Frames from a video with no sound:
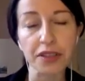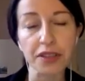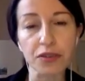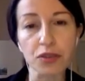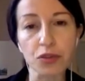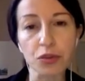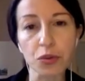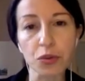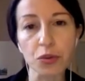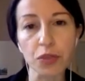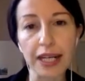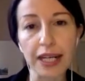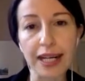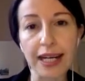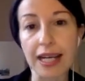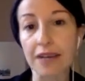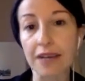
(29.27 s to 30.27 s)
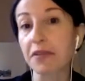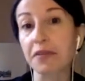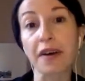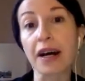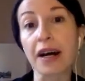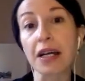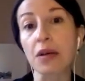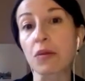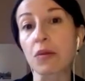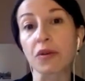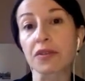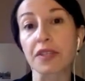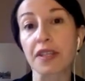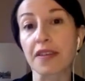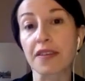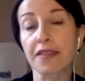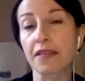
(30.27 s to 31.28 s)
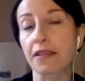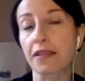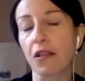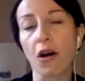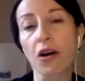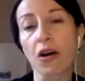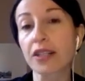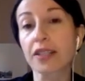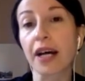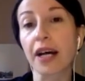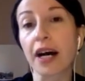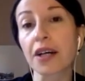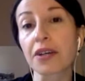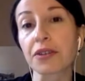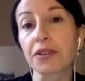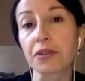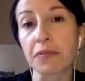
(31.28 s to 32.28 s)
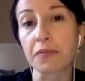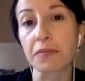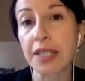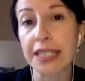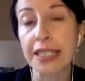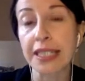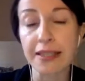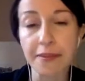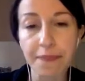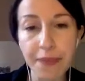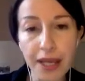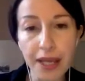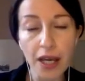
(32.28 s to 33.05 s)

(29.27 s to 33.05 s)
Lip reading: to clarify what this long title means.